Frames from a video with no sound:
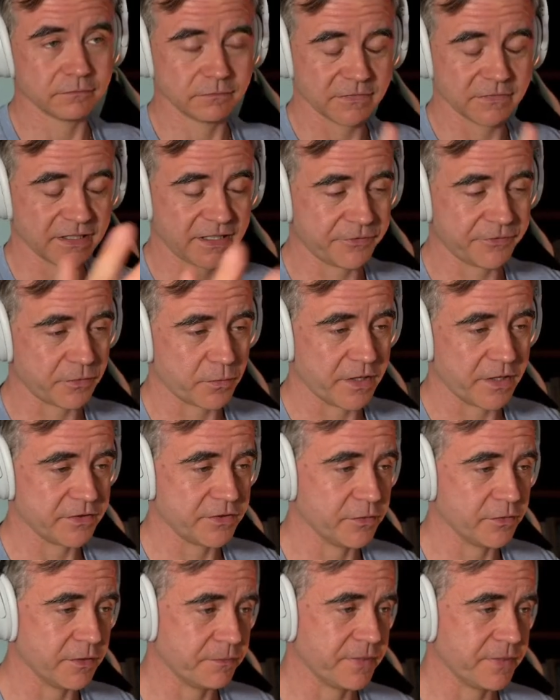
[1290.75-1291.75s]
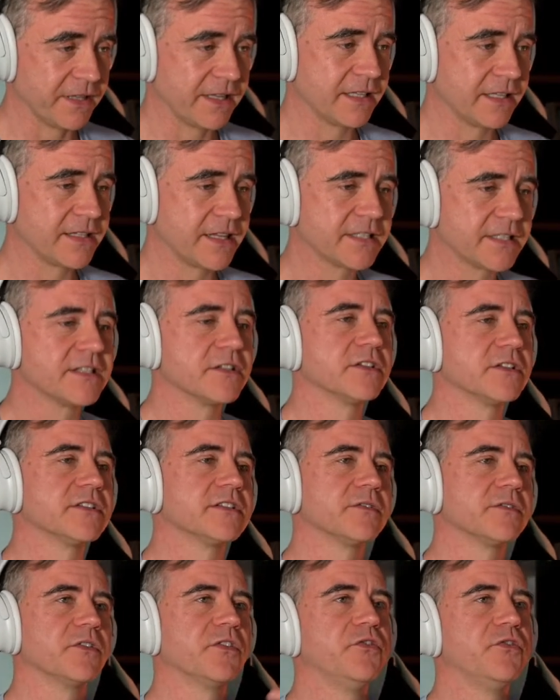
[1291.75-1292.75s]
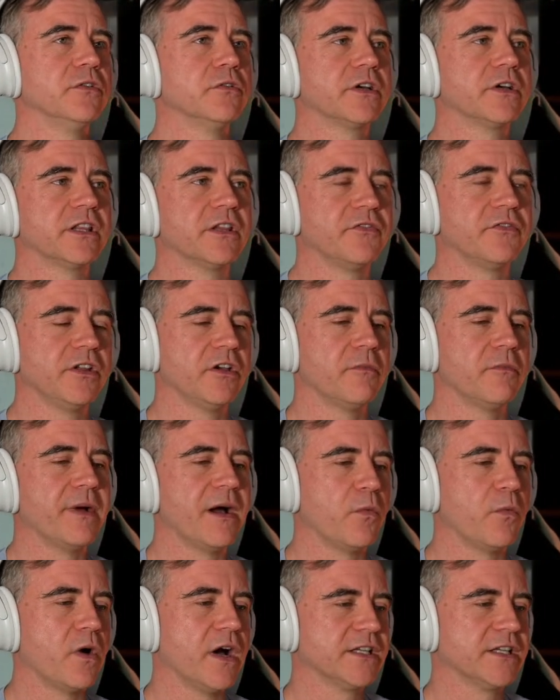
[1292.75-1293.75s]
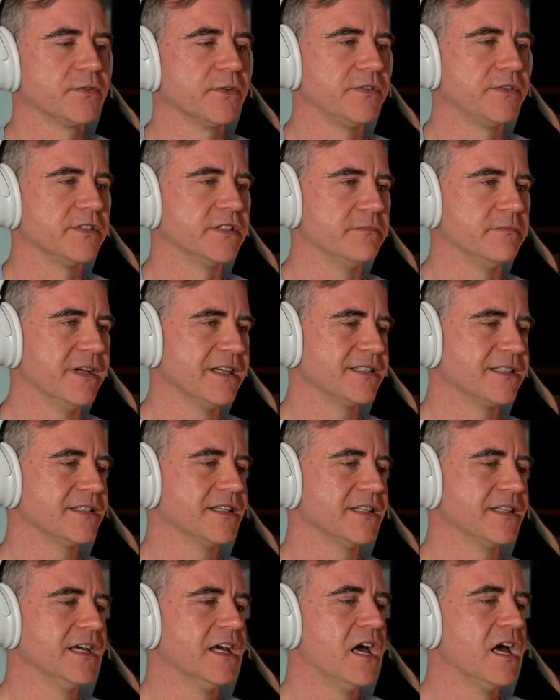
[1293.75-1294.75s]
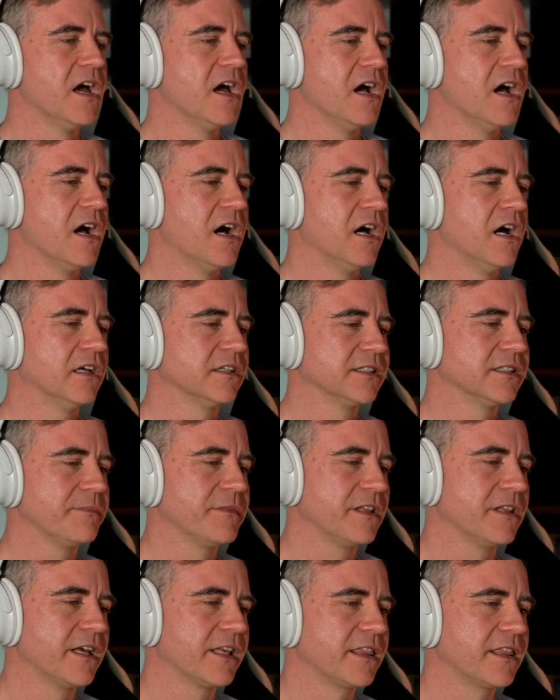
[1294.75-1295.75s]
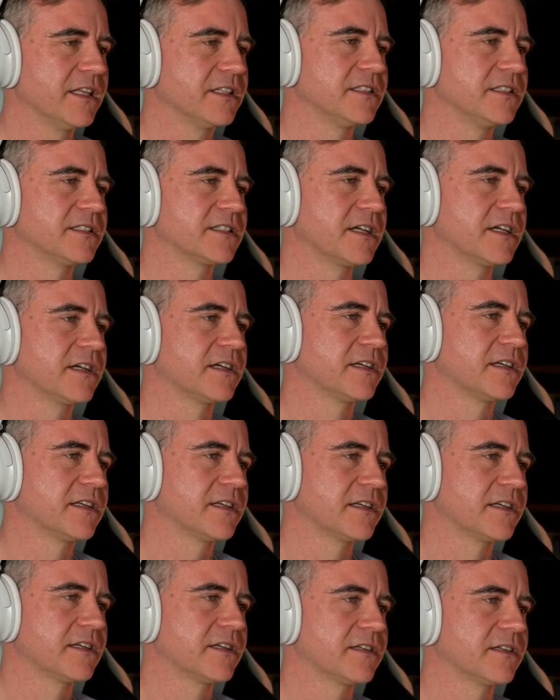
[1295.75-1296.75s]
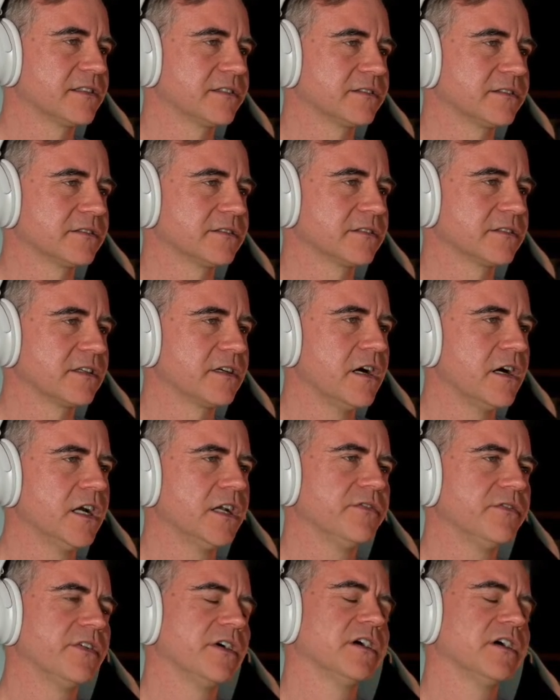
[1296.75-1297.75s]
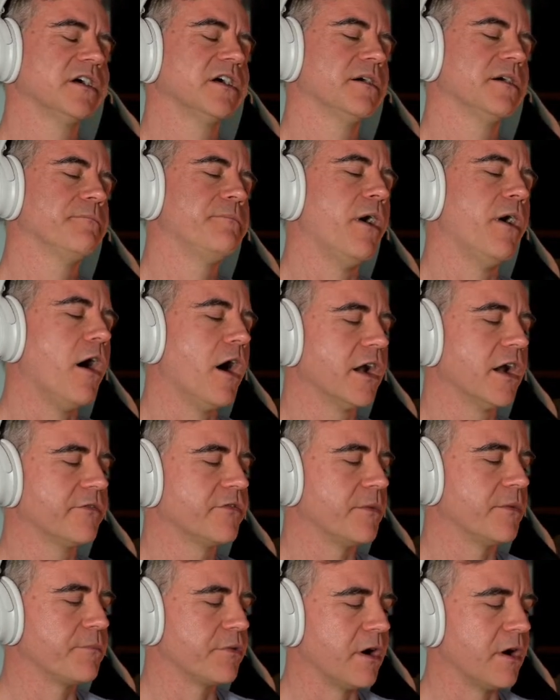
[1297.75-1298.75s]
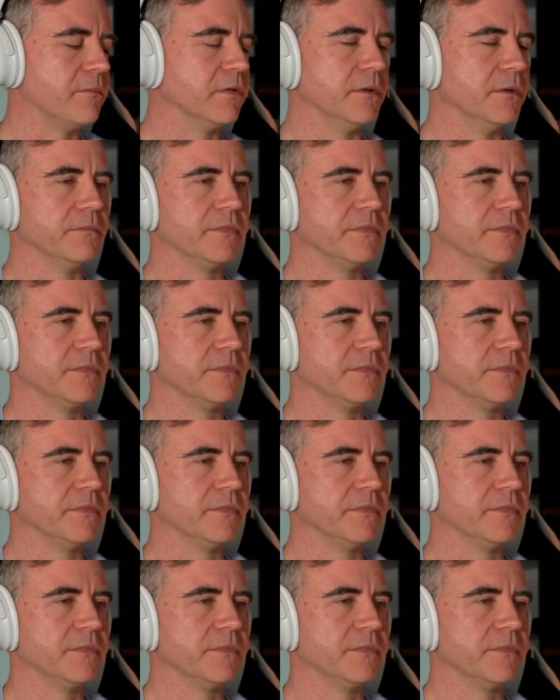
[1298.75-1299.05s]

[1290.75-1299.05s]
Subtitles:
Different ways to do it. But this is, if you look at the video about why Swift is a mess, something like this is kind of part of the problem.